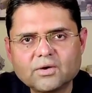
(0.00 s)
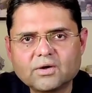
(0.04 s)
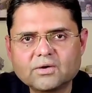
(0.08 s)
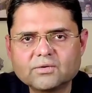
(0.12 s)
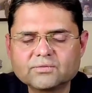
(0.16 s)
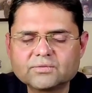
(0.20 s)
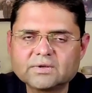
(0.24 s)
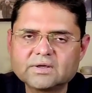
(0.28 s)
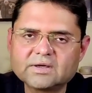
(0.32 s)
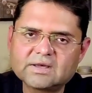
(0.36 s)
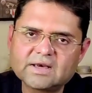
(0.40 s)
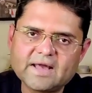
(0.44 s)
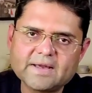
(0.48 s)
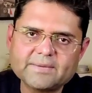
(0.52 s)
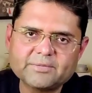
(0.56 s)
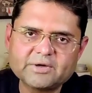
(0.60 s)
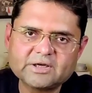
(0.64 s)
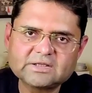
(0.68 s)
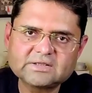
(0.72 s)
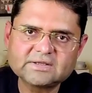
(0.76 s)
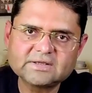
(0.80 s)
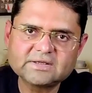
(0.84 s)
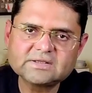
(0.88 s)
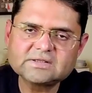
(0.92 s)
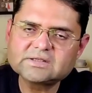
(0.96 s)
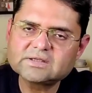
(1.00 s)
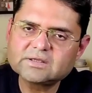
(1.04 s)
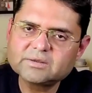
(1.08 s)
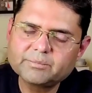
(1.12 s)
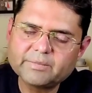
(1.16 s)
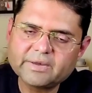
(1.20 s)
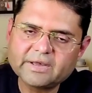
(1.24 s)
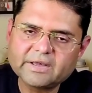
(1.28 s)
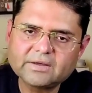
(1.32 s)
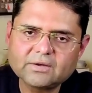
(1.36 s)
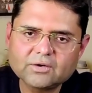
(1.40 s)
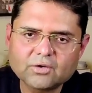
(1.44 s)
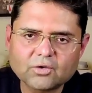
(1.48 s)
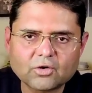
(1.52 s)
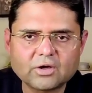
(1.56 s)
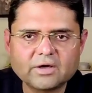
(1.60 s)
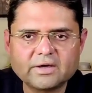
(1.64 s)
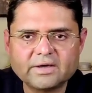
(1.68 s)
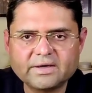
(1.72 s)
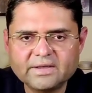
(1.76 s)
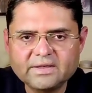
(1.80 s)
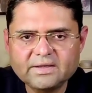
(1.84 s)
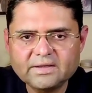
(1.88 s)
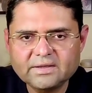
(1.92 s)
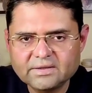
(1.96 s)
of climate change being
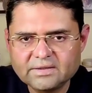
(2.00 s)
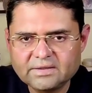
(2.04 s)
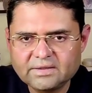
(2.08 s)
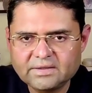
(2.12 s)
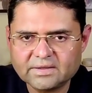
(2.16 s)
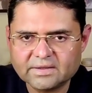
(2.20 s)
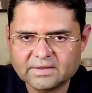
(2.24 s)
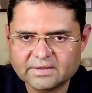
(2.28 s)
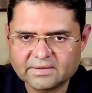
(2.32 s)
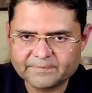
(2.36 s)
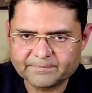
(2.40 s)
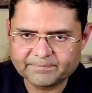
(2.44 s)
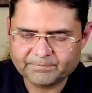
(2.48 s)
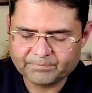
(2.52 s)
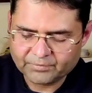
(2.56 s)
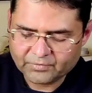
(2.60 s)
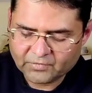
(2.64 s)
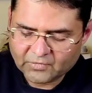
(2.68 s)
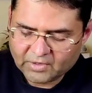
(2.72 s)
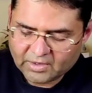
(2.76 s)
already here.